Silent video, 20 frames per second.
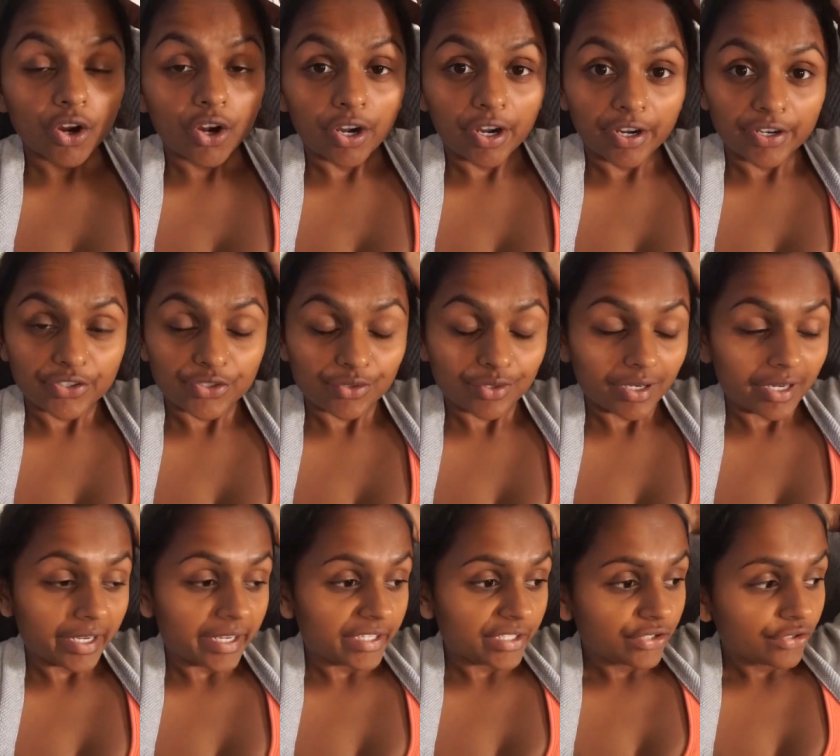Alright, you
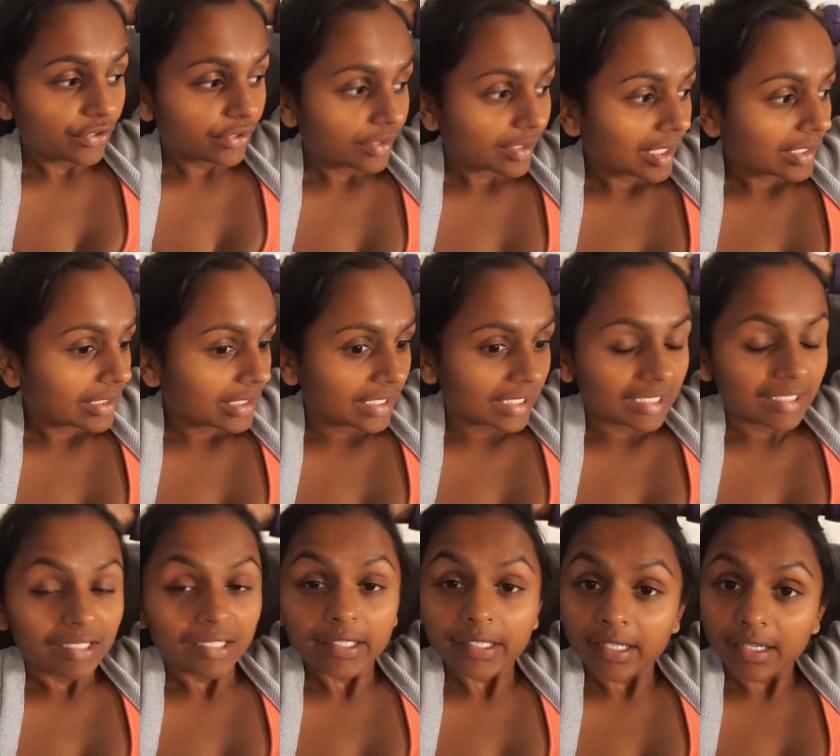guys, just got done
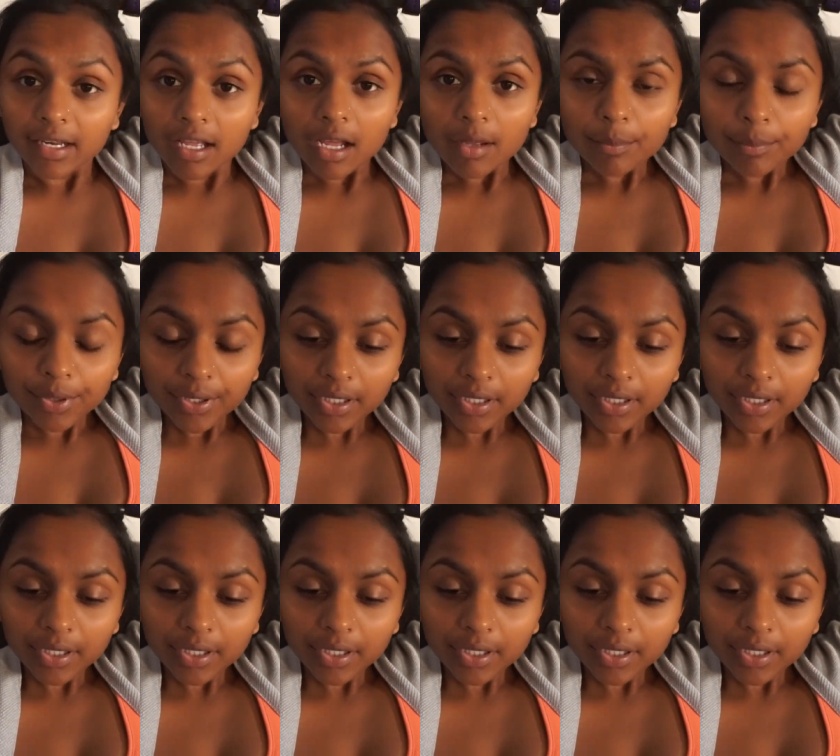cleaning up.